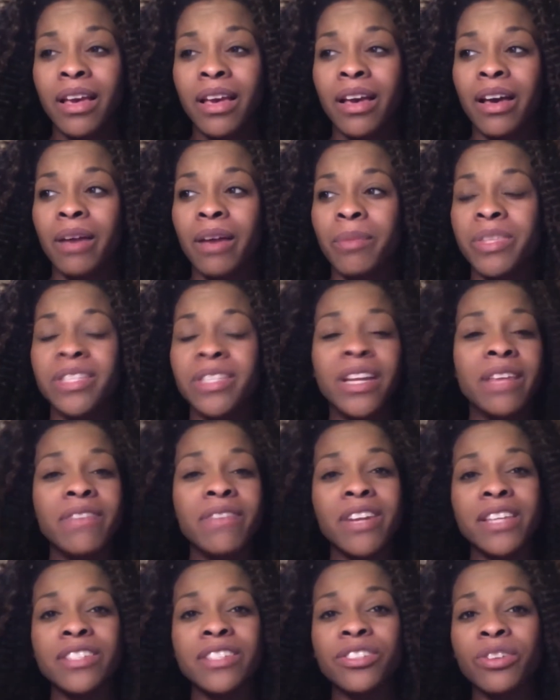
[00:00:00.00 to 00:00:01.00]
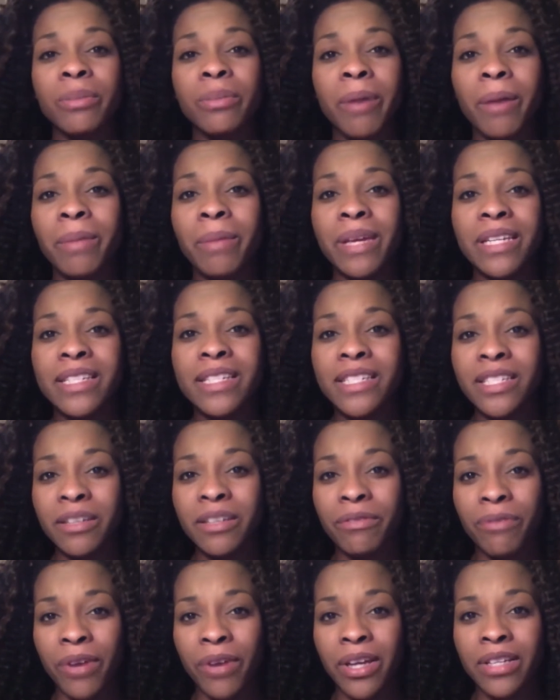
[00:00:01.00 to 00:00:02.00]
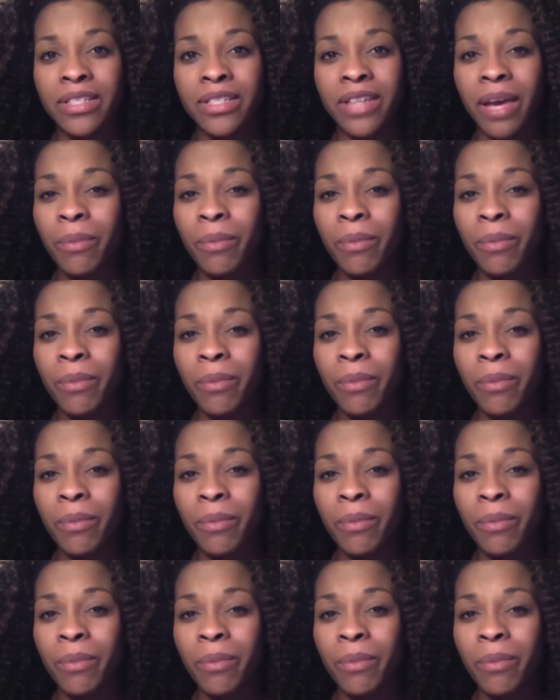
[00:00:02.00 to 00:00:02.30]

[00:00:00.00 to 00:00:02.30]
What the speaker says: It's not even necessarily about being different.